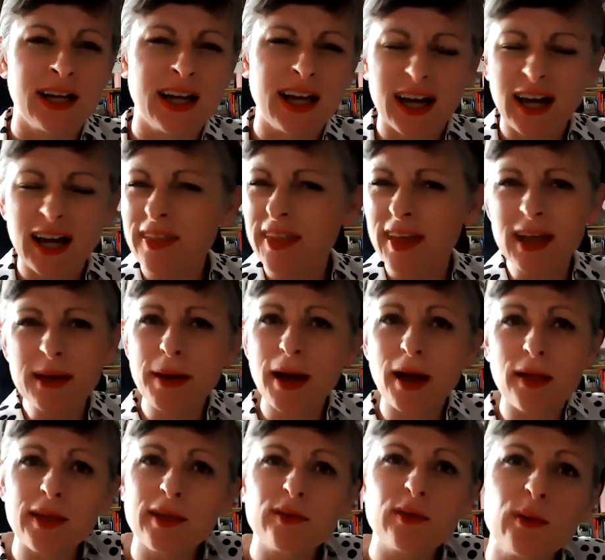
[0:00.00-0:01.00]
And I think
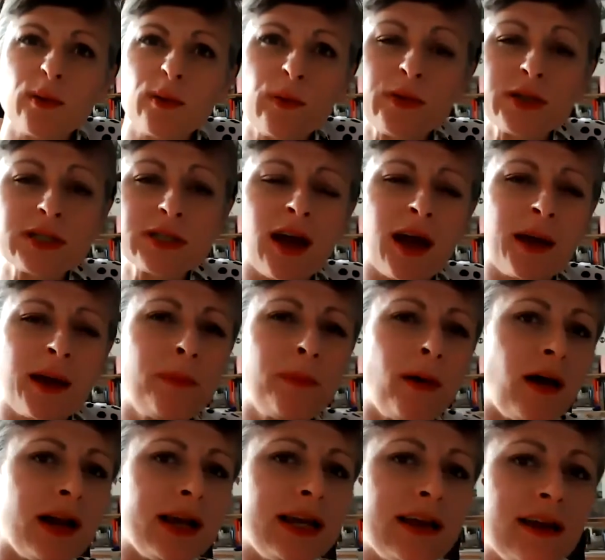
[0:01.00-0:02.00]
about this all the time,
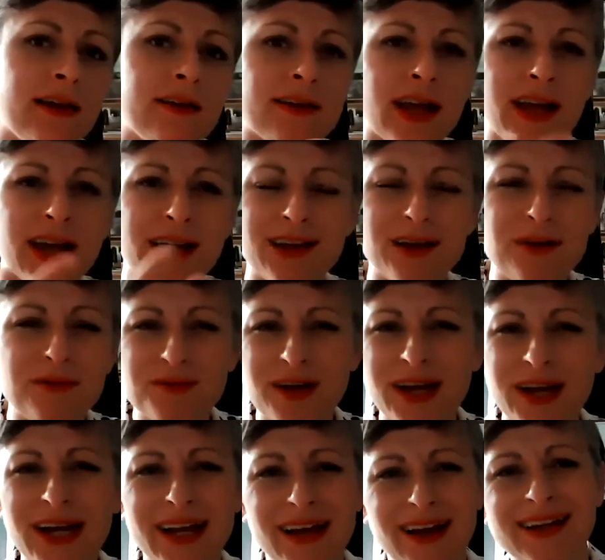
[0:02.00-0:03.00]
partly because, like, I don't
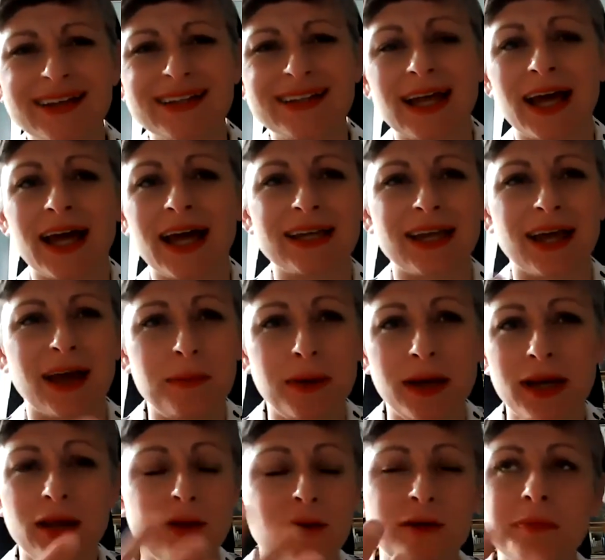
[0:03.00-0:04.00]
really understand it. I mean,
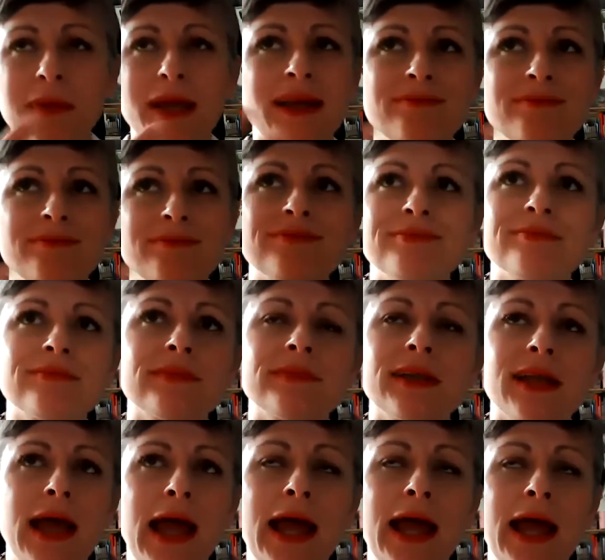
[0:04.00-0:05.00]
it could mean
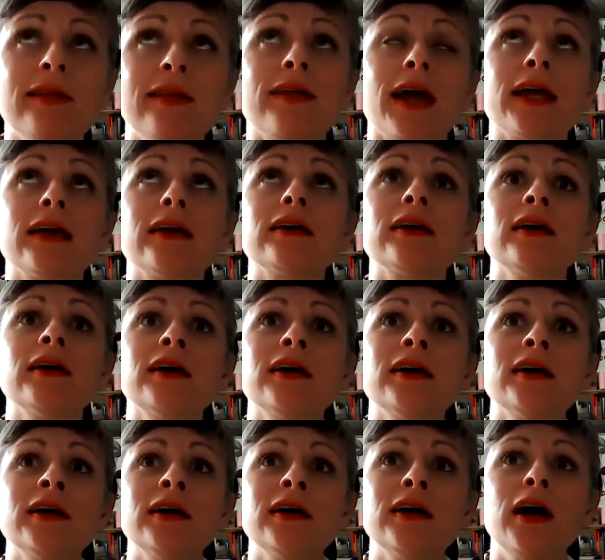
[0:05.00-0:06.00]
anything.
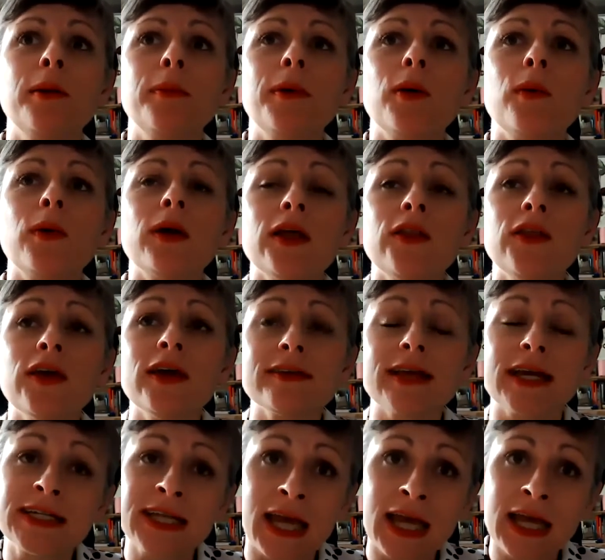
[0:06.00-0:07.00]
But one of the things
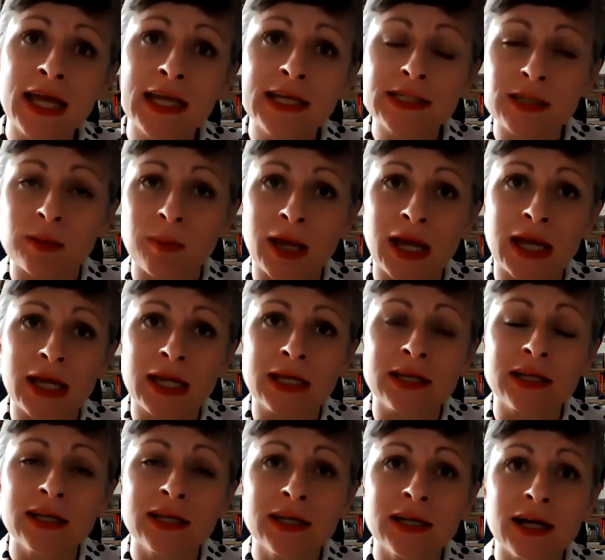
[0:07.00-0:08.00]
I take it to mean
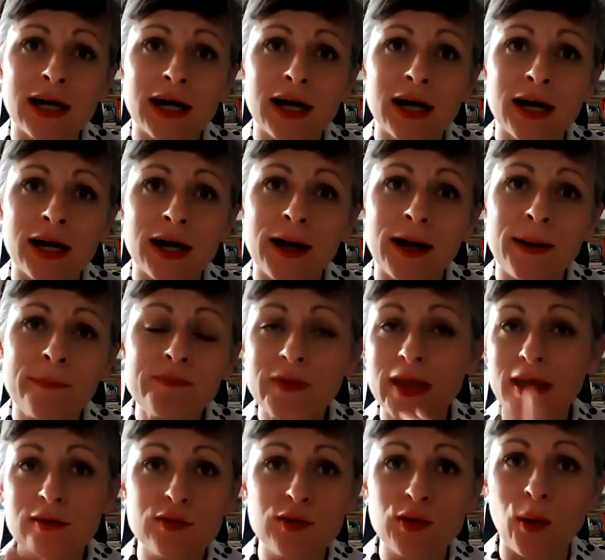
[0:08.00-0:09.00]

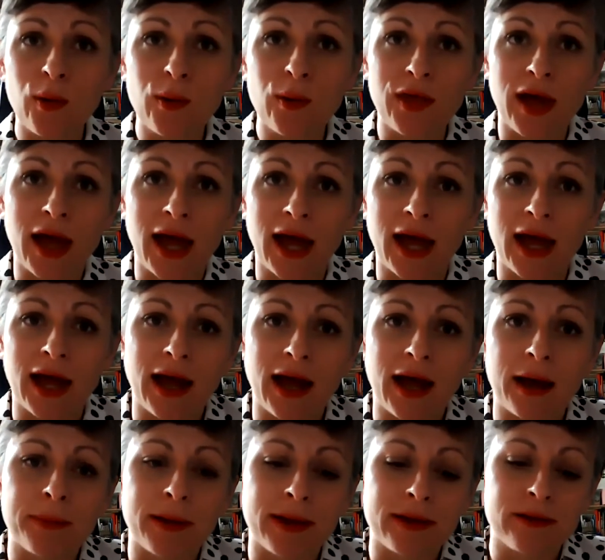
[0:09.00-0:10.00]
is not that
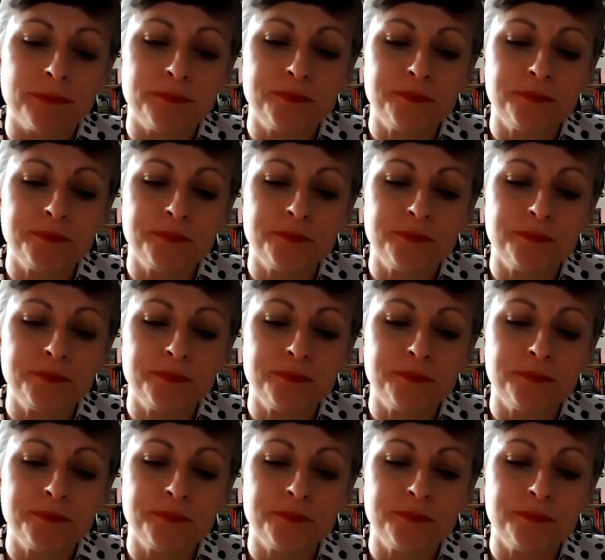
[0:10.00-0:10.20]
our best